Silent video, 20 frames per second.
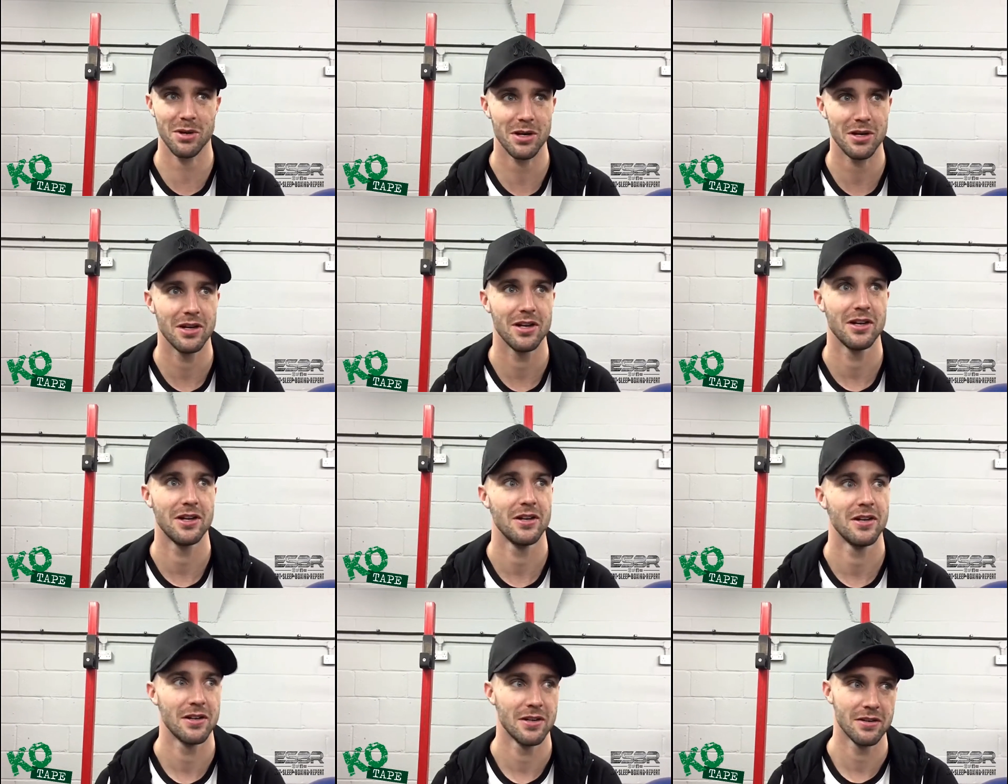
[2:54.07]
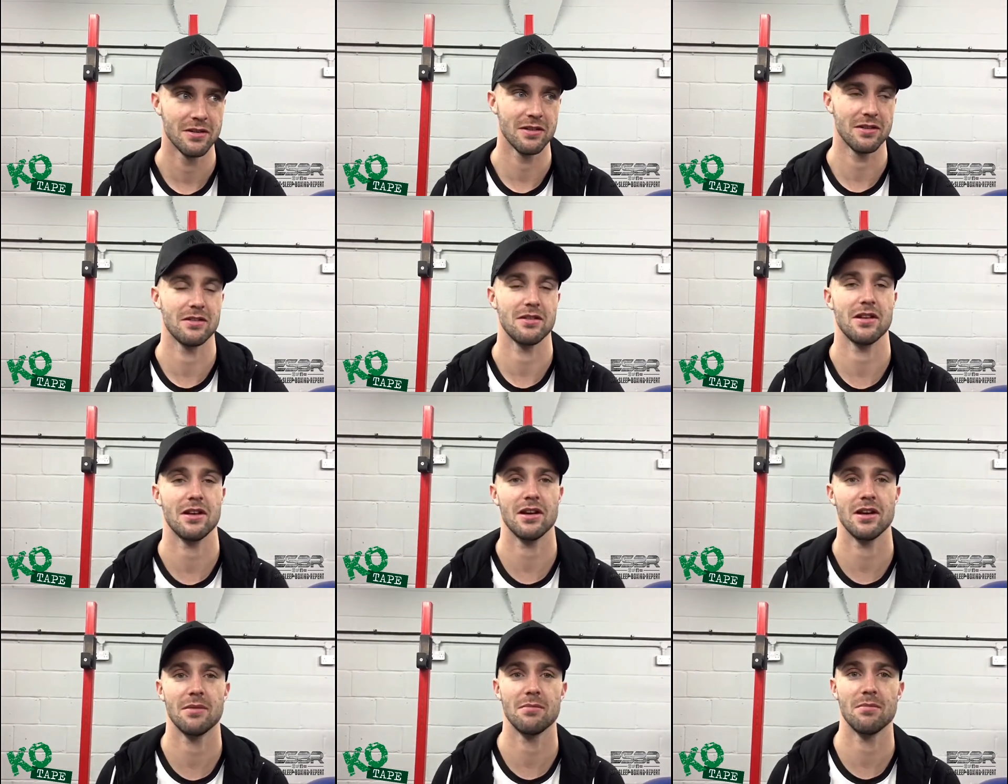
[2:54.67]
But
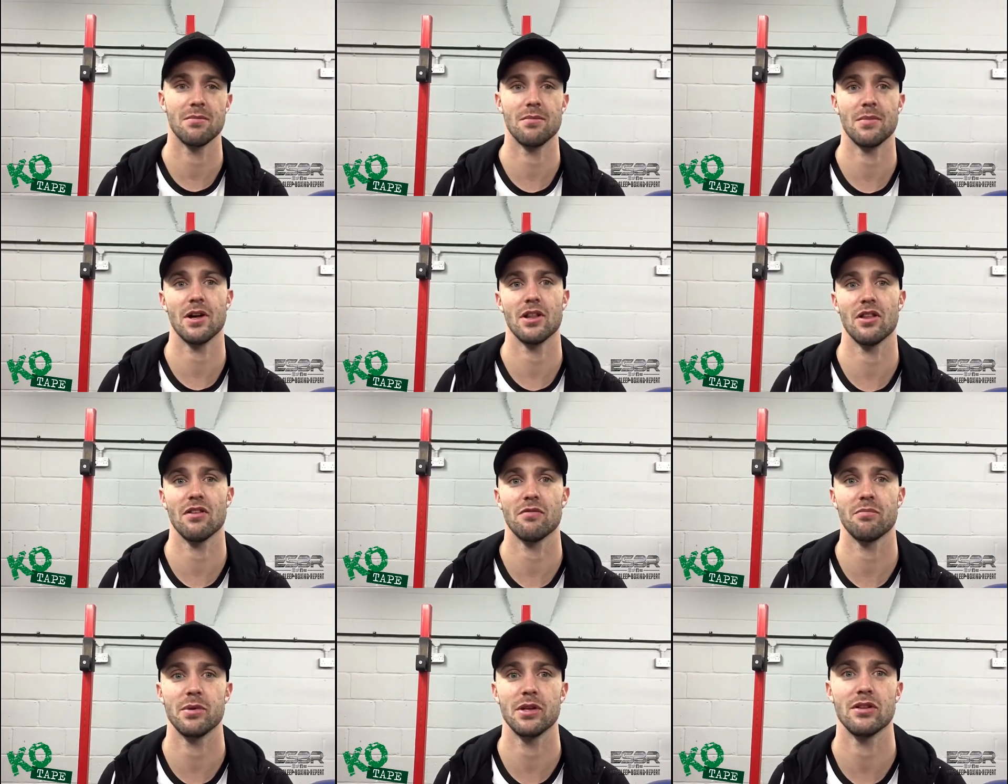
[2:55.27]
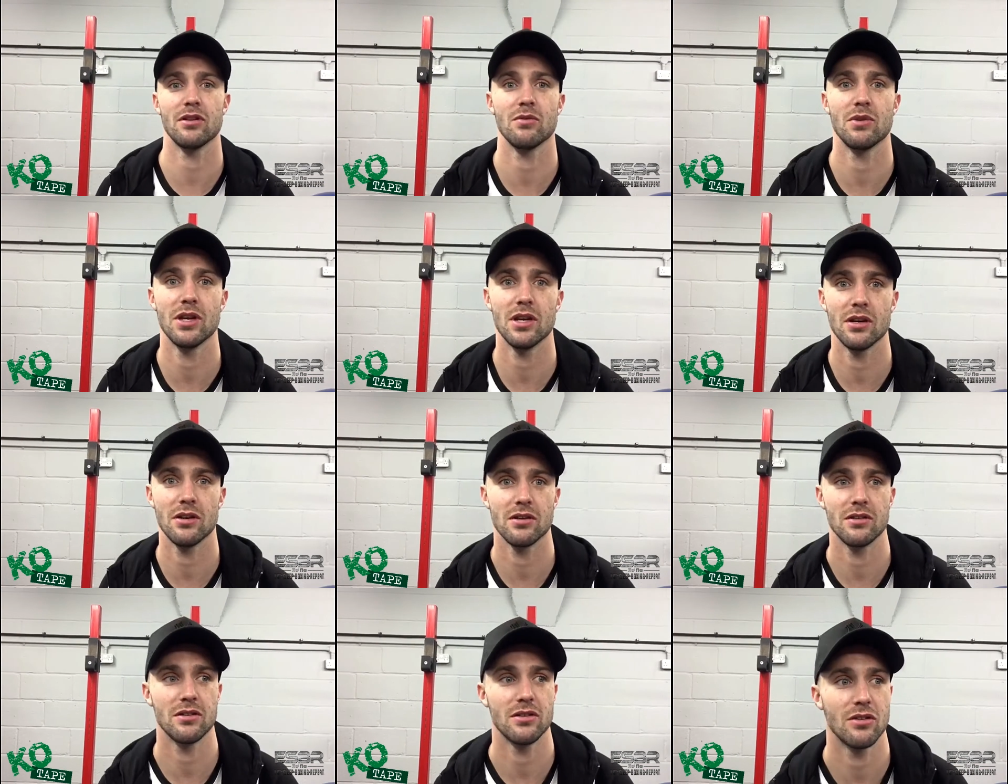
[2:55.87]
I love being down
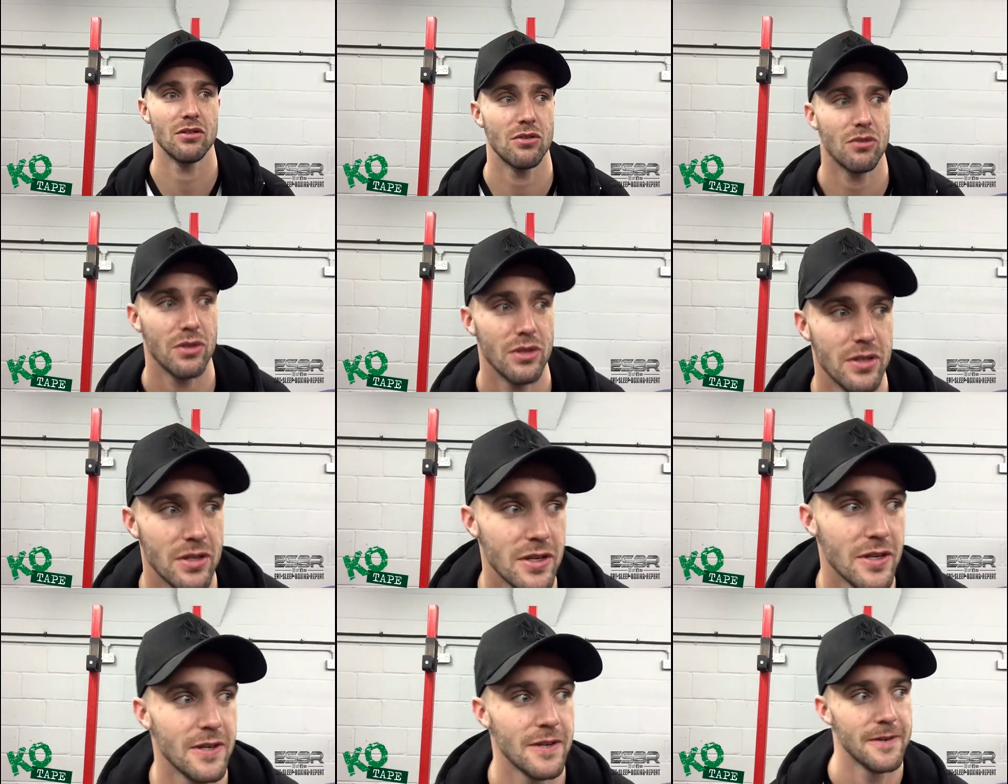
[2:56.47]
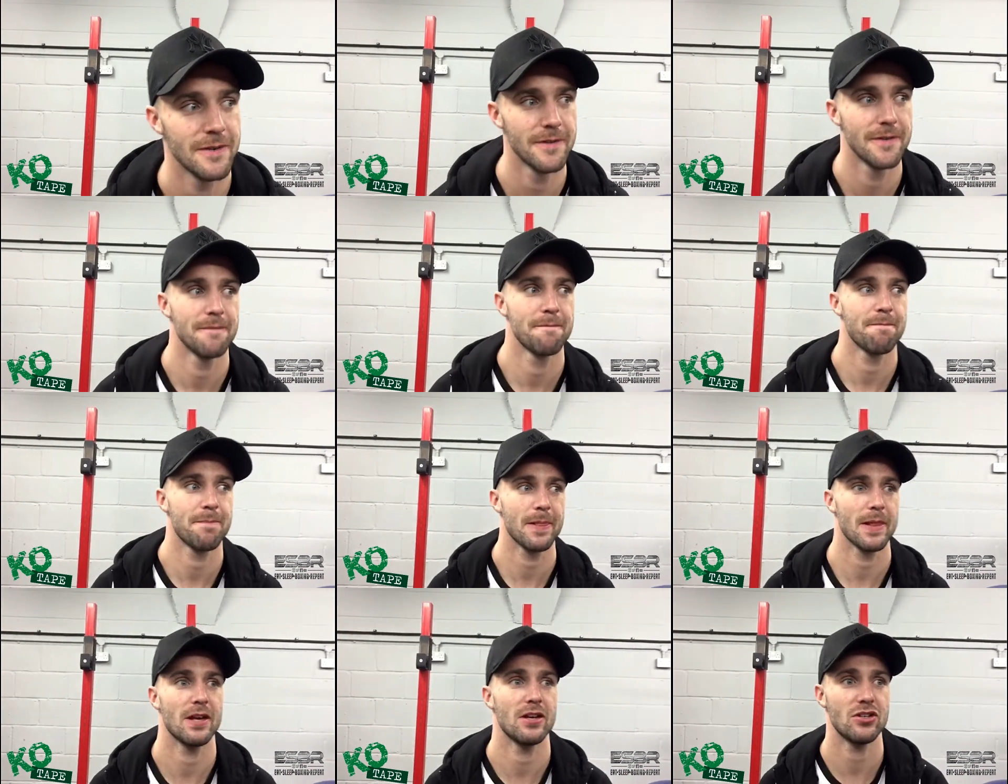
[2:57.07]
here, and
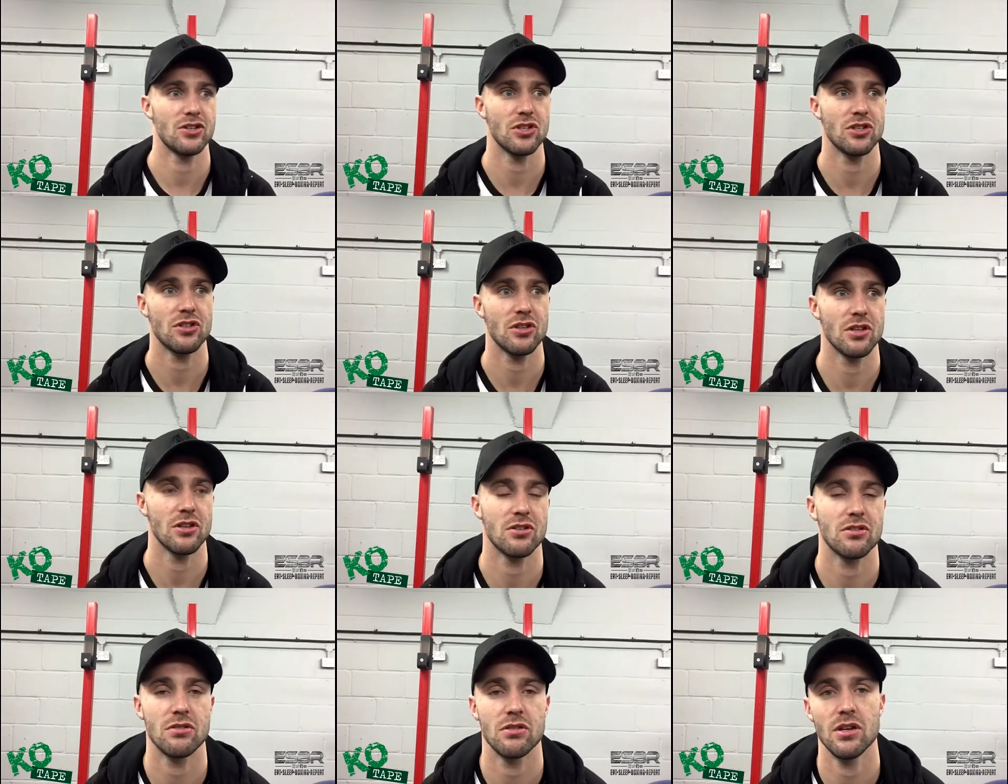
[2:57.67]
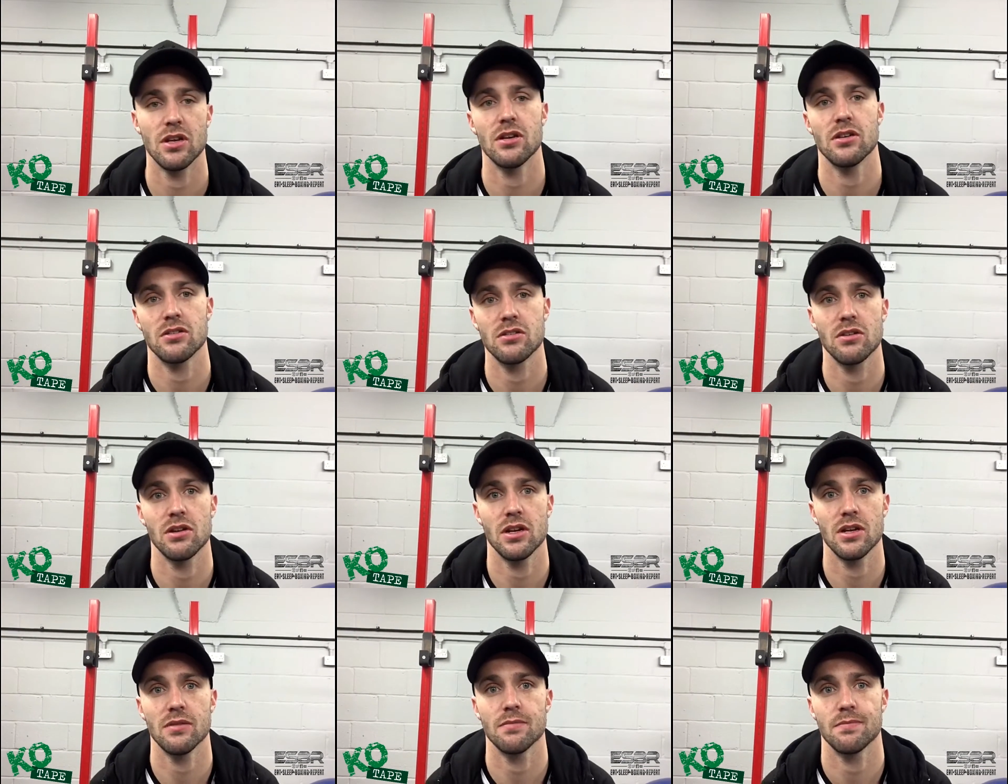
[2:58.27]
it's
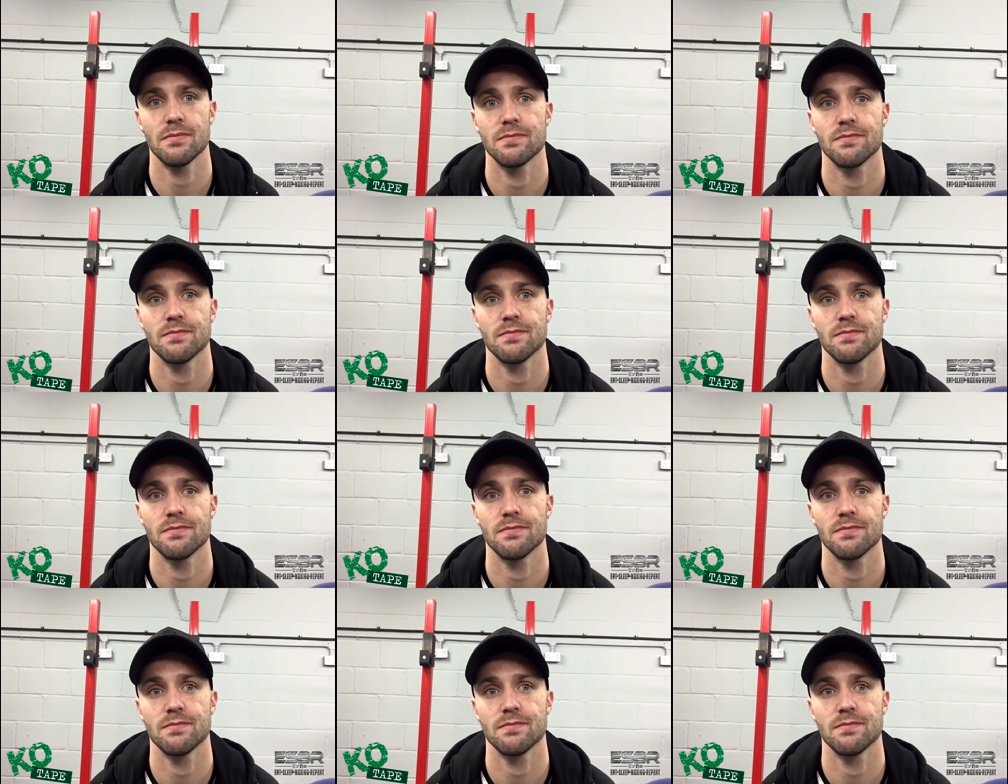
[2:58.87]
great.